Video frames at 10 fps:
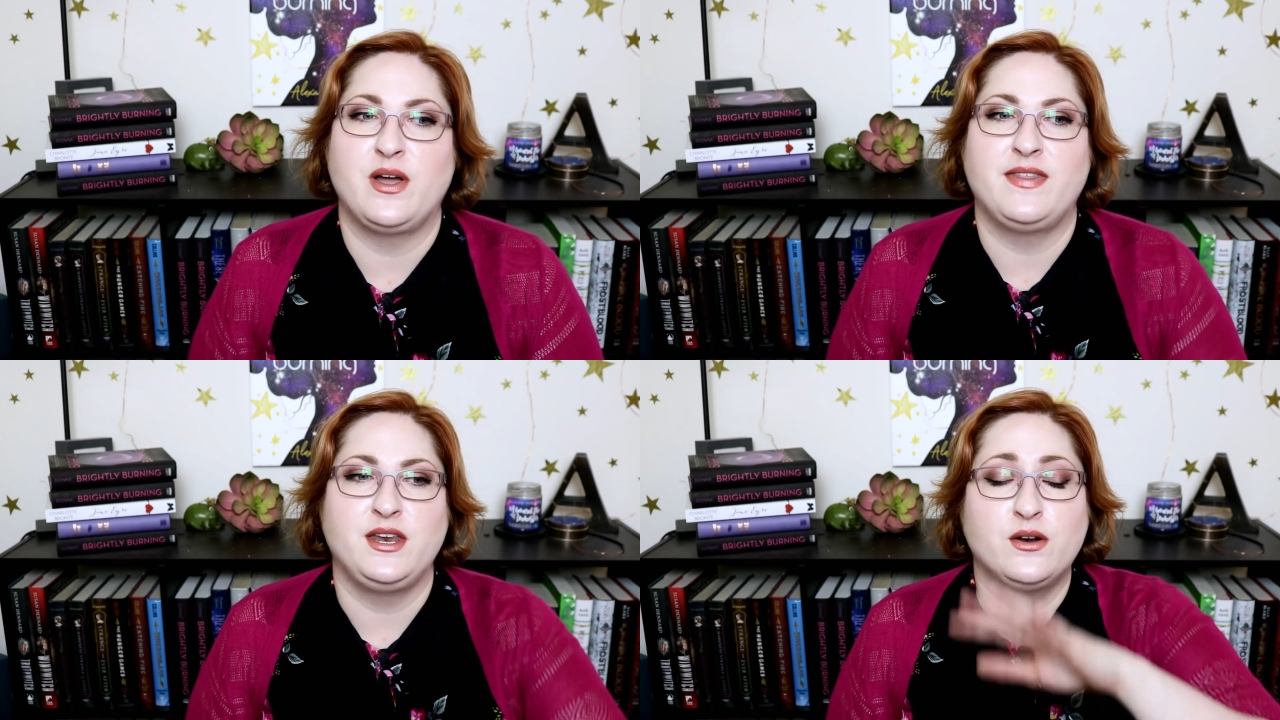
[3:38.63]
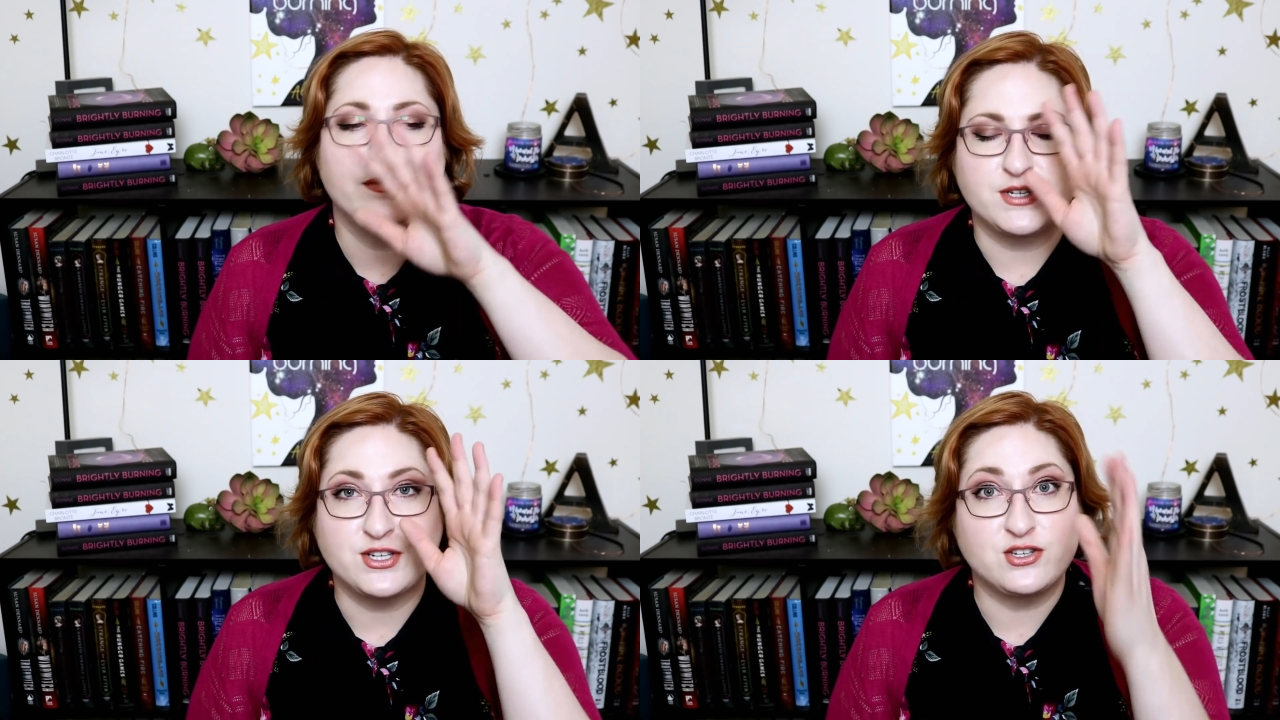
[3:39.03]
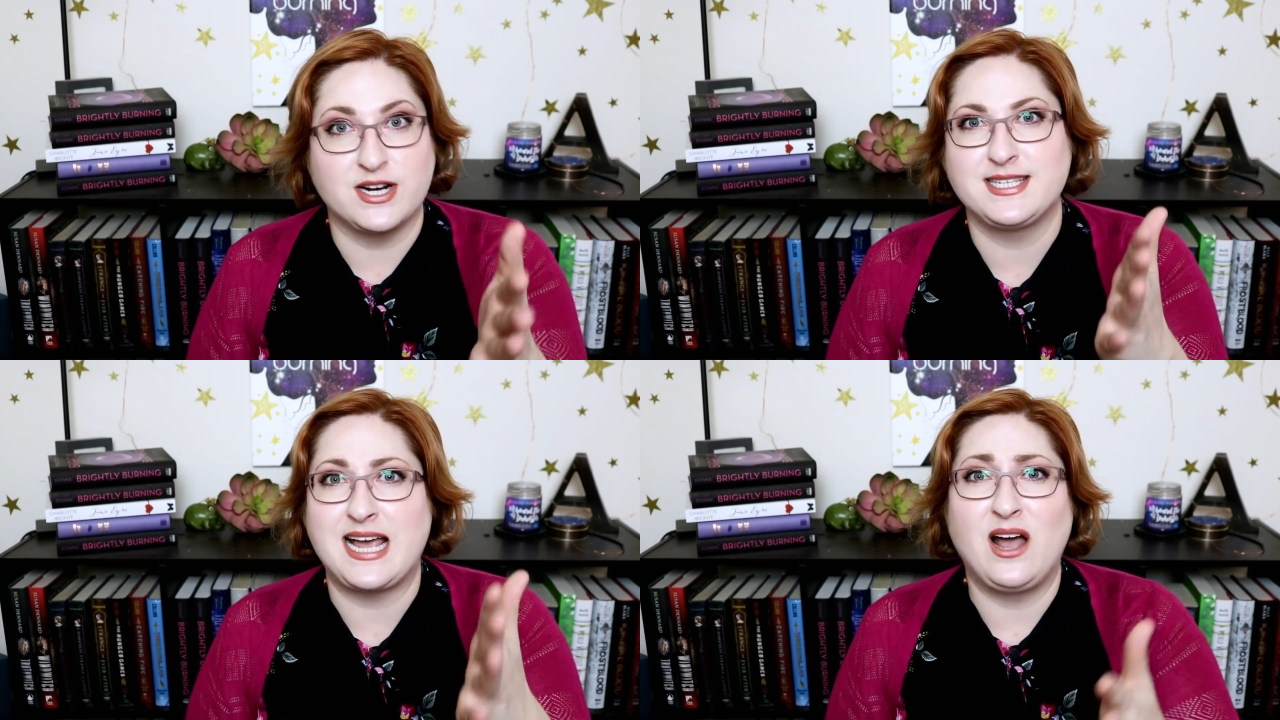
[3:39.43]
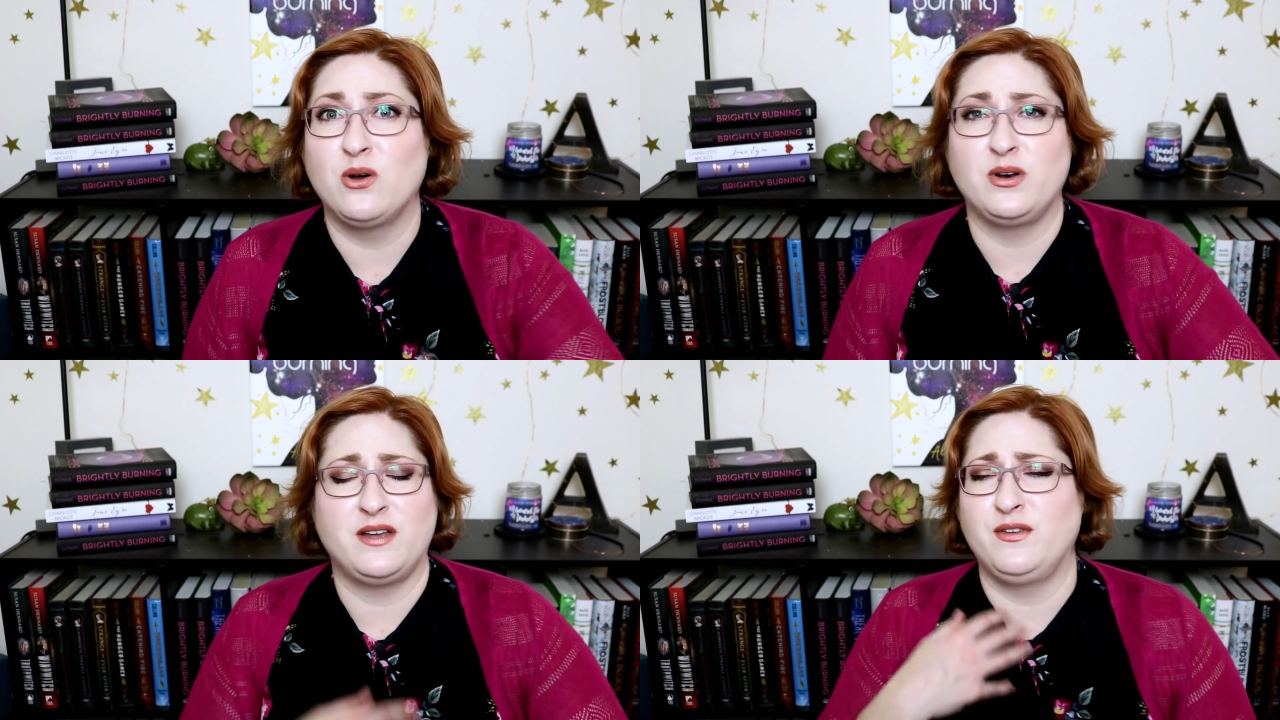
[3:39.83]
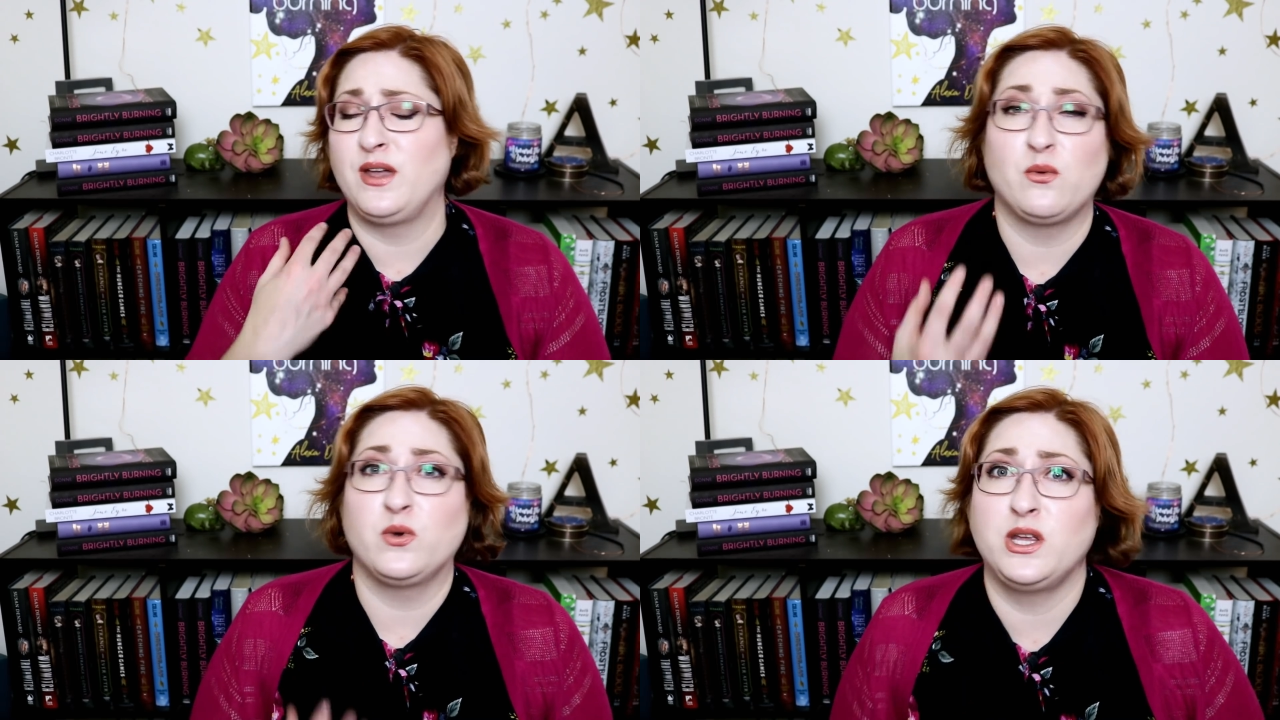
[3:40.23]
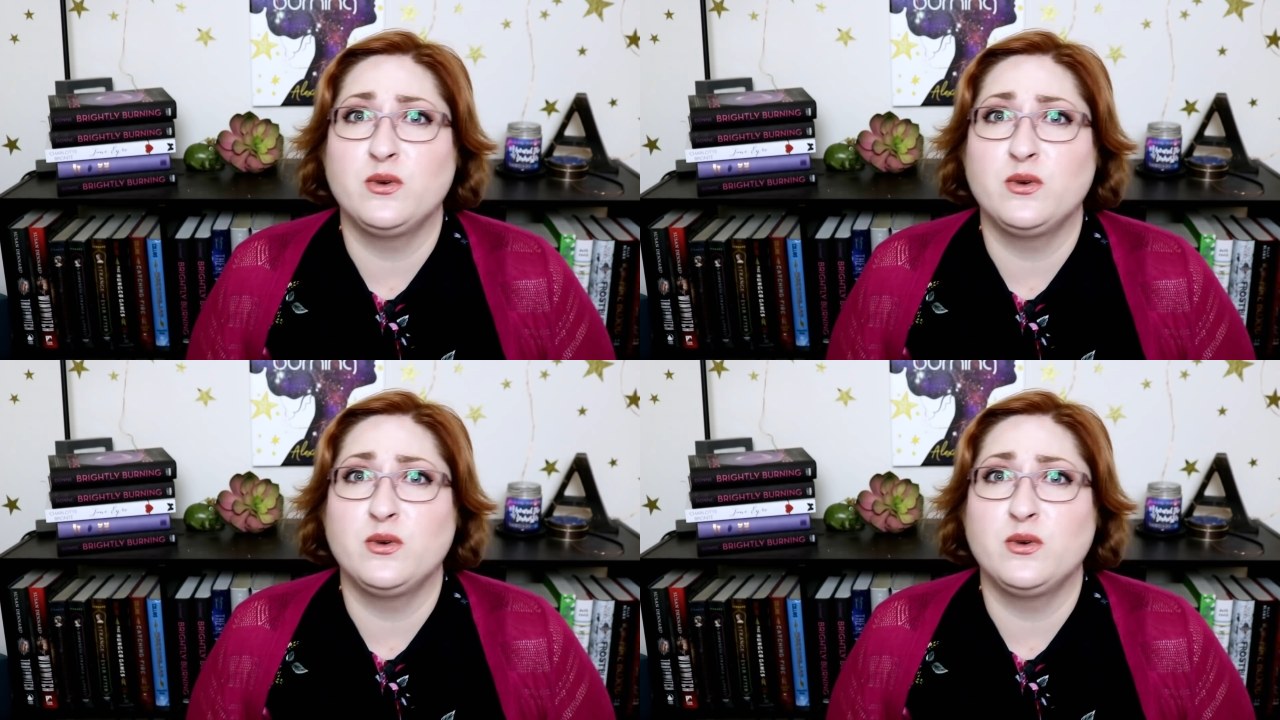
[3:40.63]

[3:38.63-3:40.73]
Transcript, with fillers: and then you don't have to stress out if you get really,